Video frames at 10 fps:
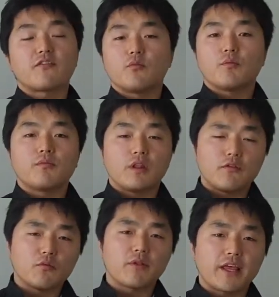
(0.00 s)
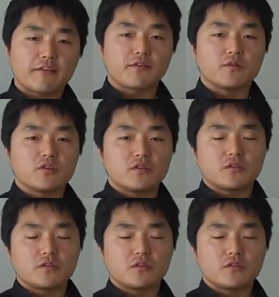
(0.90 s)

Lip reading: have a more level playing field.